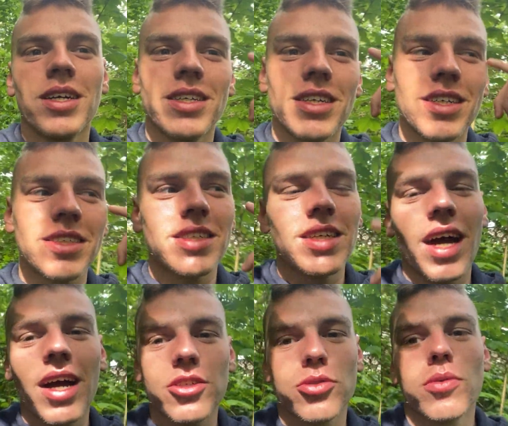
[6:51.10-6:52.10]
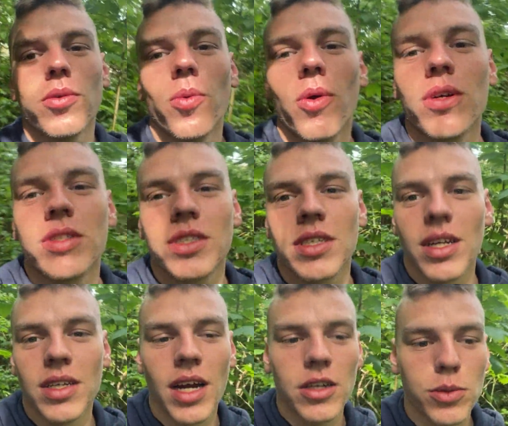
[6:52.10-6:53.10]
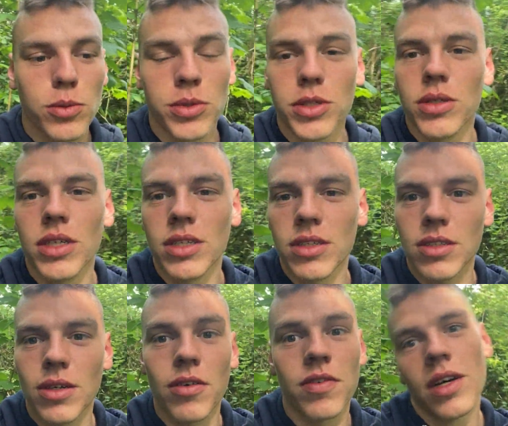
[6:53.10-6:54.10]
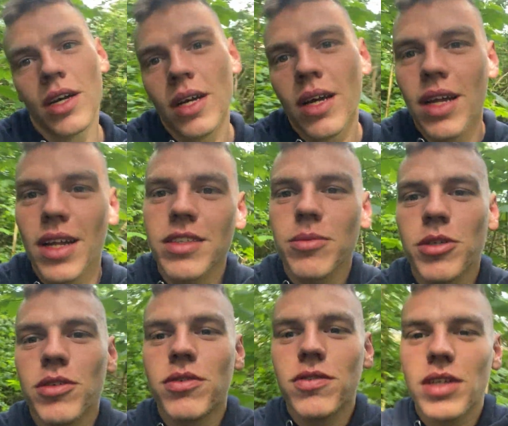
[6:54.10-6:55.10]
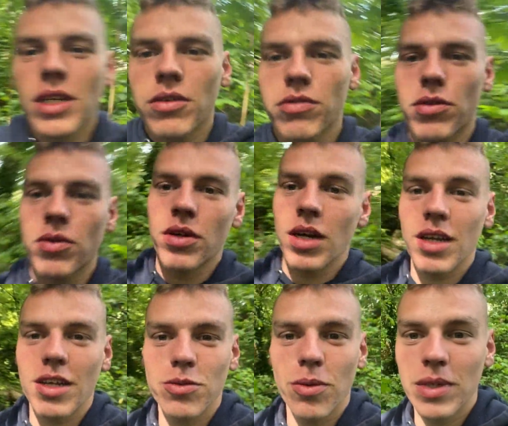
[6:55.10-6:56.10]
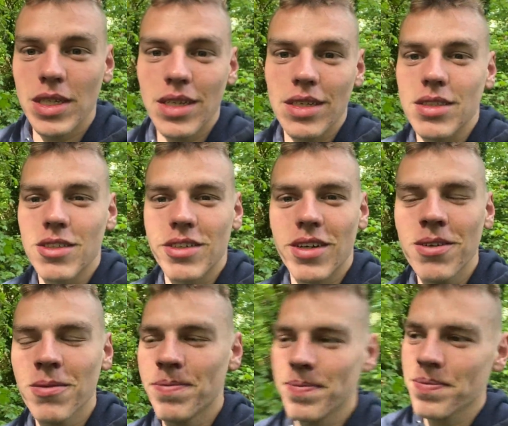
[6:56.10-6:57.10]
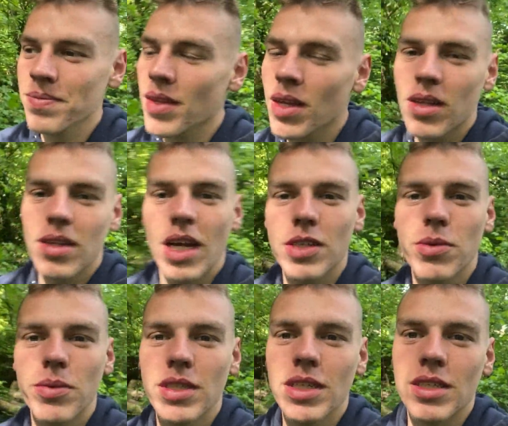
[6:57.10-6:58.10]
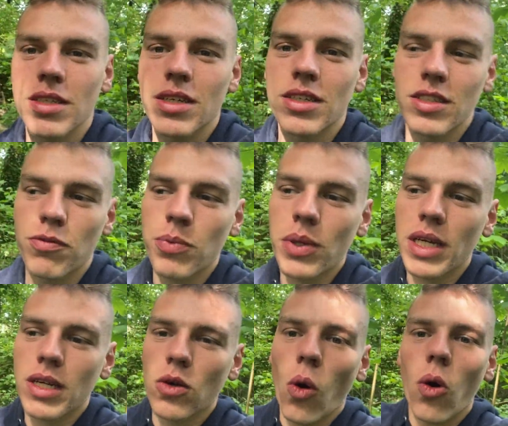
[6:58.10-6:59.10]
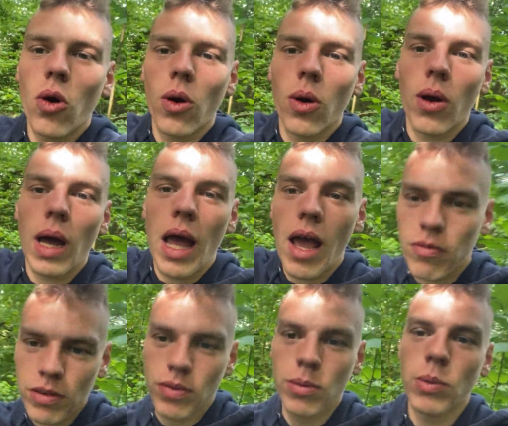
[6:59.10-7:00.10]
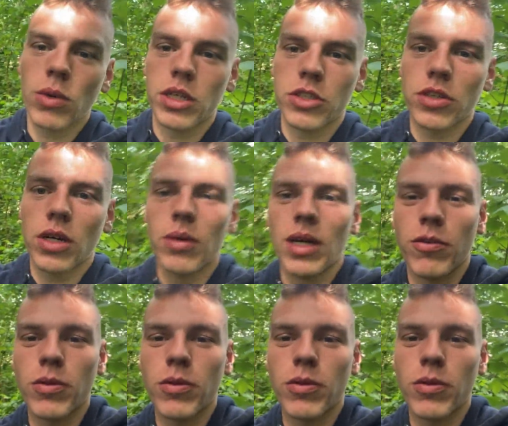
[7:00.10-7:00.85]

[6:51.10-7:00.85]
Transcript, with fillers: You're going to see that actual rewards and the actual beauty in yourself. And that's a beautiful thing overall. And that's what we need, you know? That's what we need. Because if we got everything we wanted straight away.